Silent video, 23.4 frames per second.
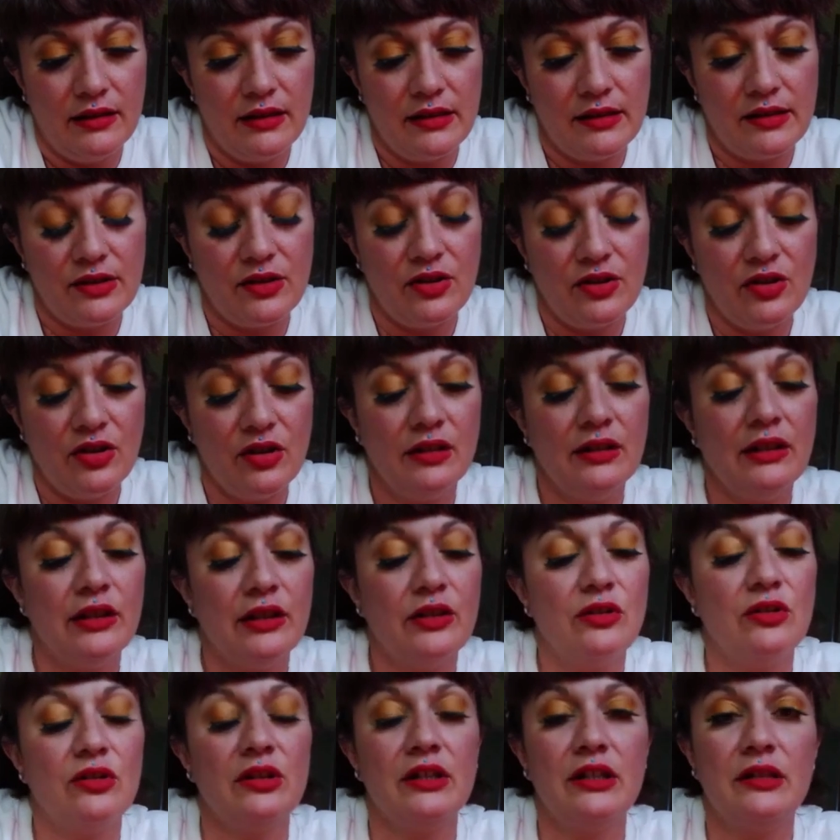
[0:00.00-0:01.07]
this could
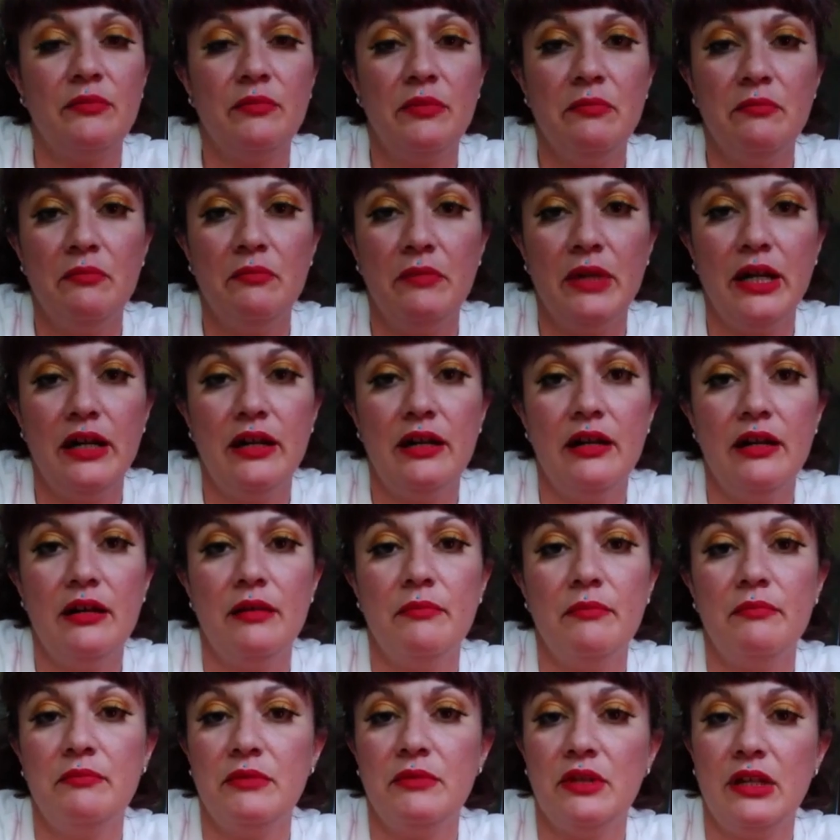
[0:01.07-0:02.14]
literally
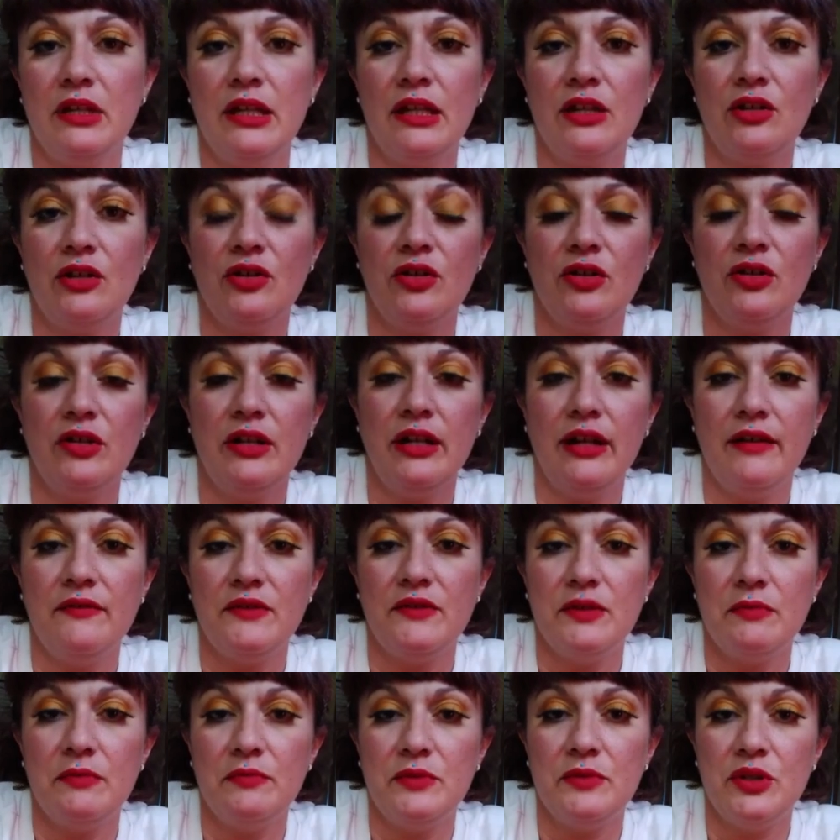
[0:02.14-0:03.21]
um, it could have
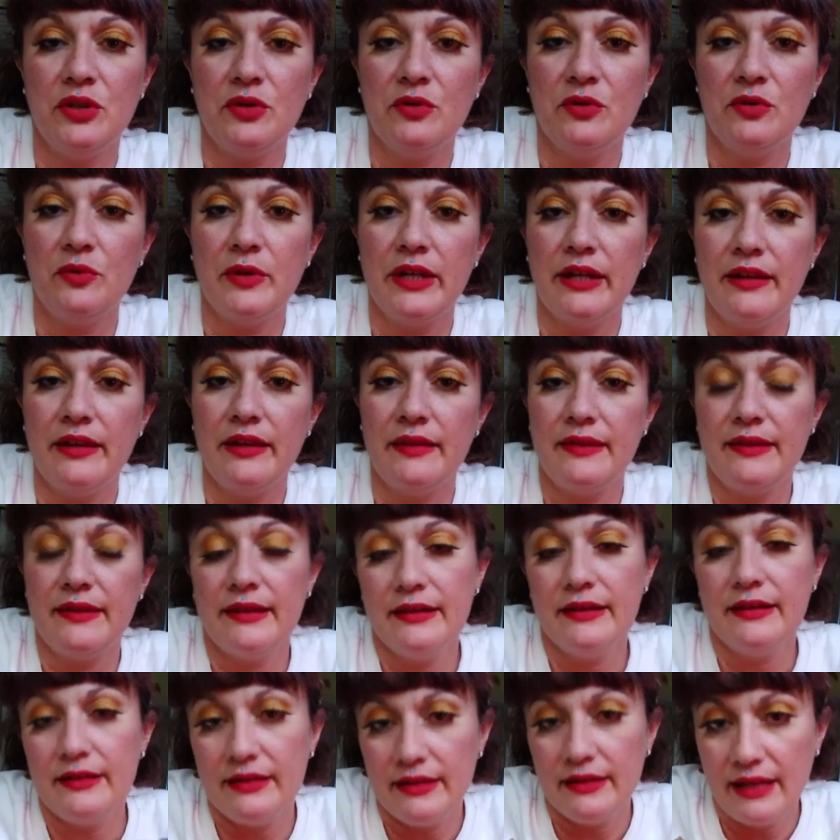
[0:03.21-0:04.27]
to do with
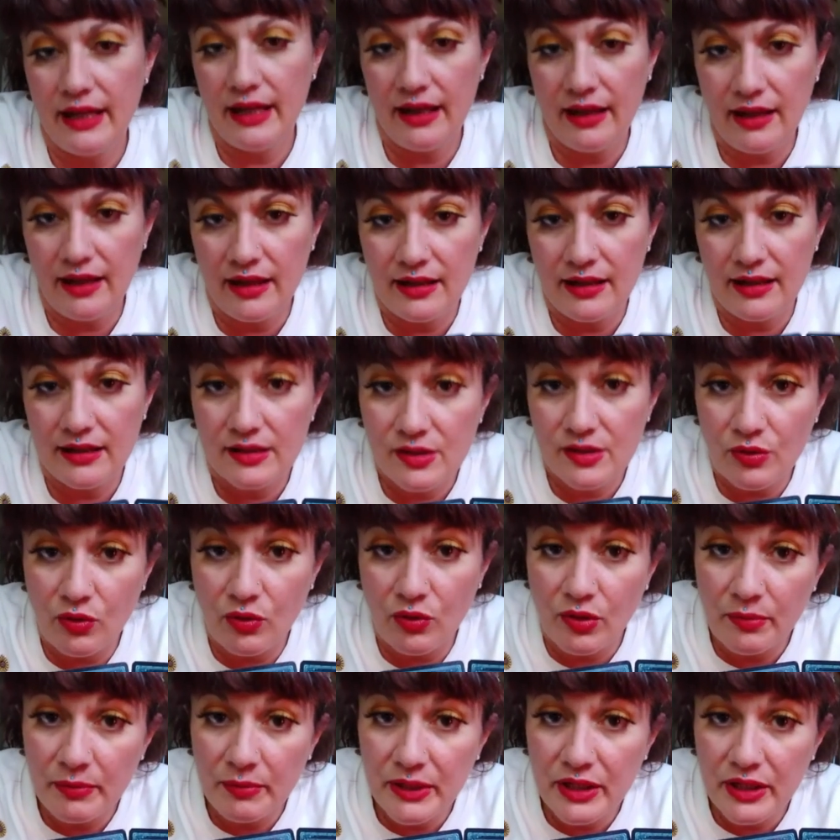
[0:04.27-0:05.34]
a
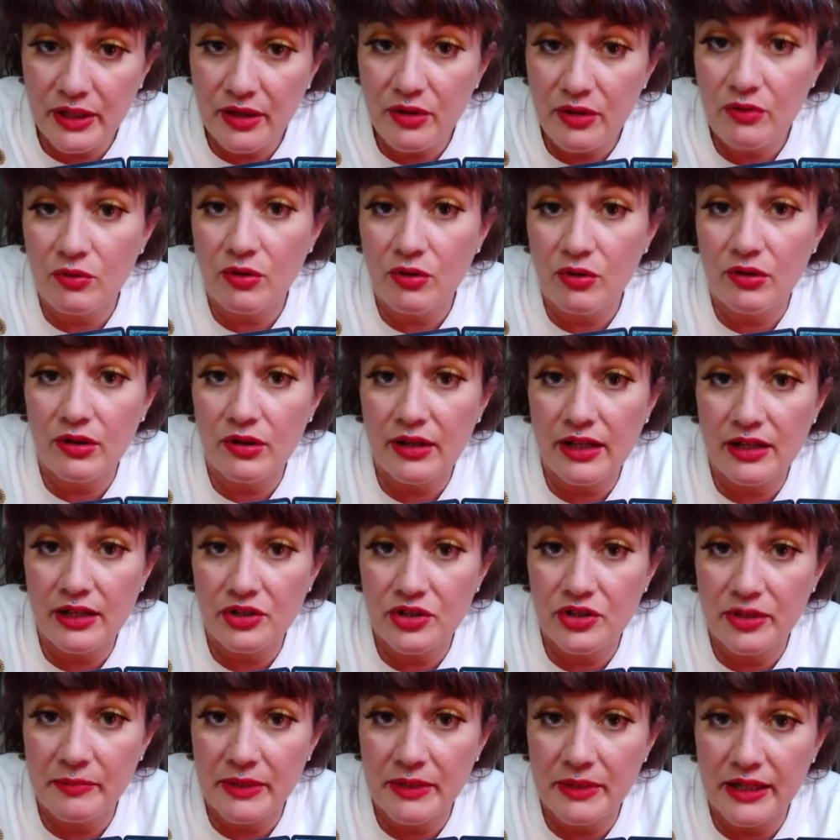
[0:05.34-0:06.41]
scorpio or a
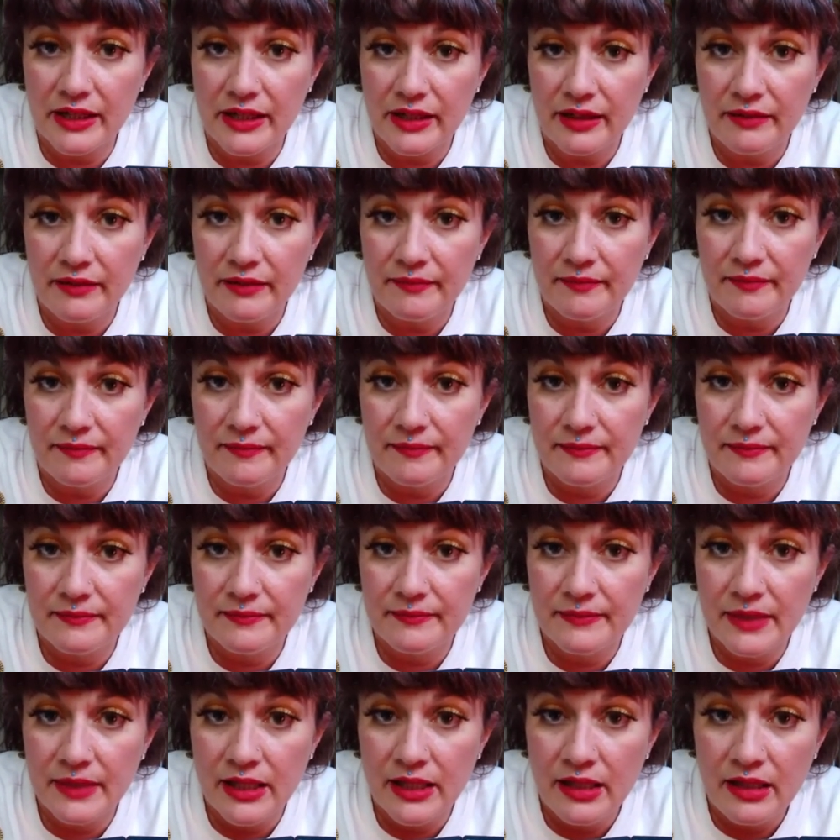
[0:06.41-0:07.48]
gemini
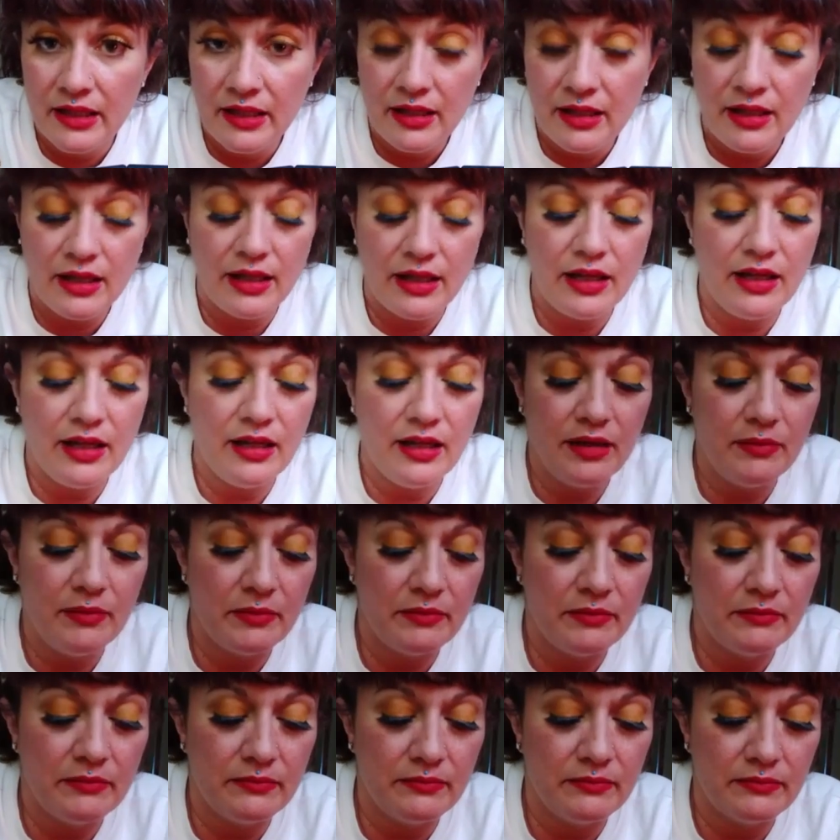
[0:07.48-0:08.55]

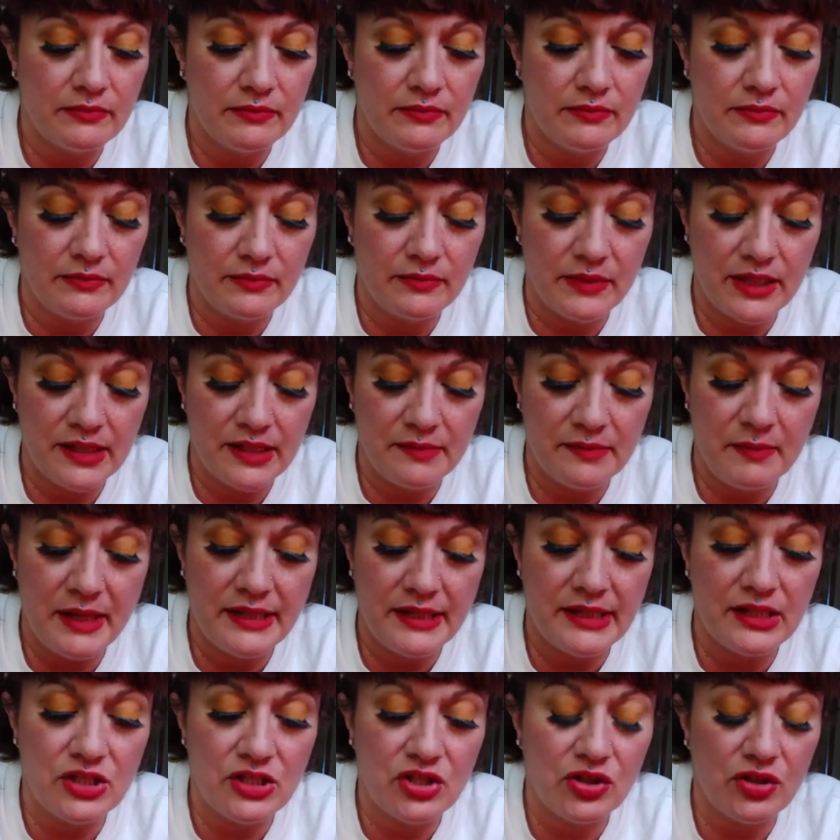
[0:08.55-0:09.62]
um, this
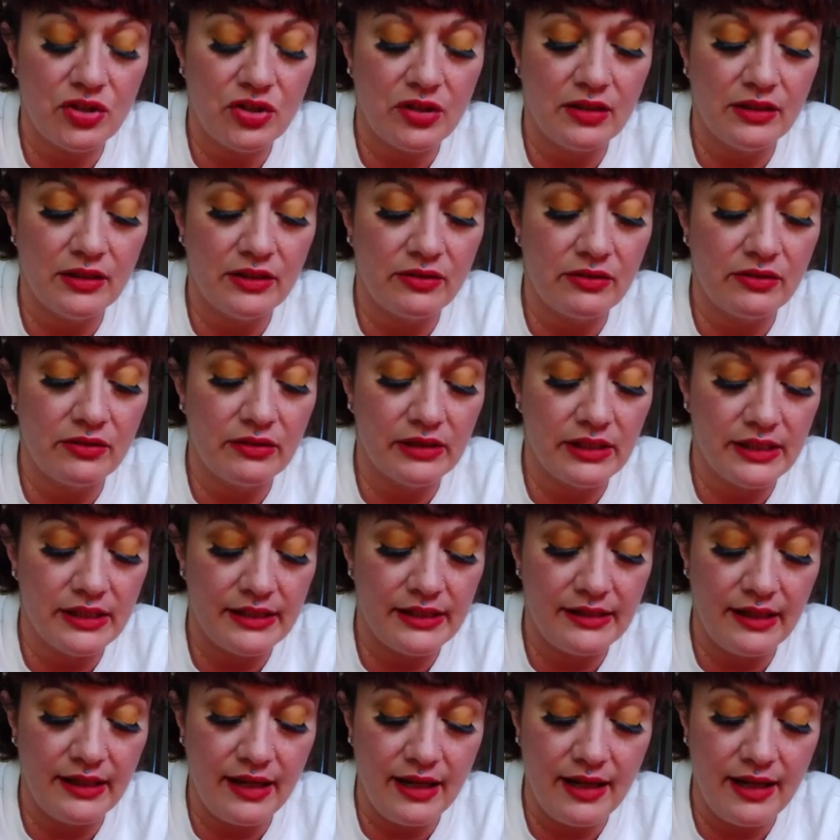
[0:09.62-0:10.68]
message could literally
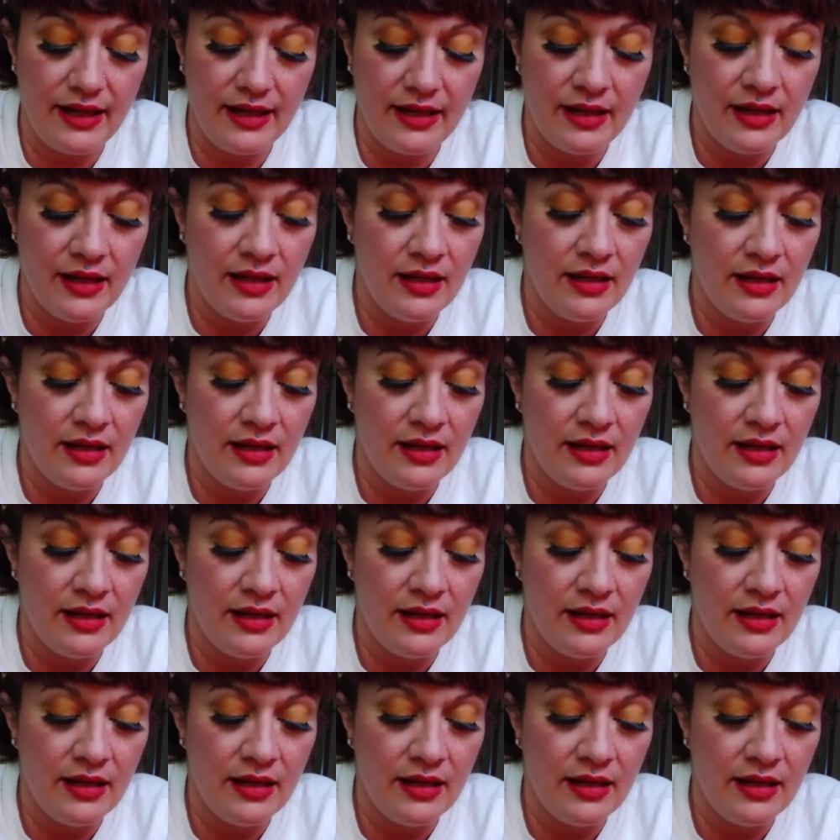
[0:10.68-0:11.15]
say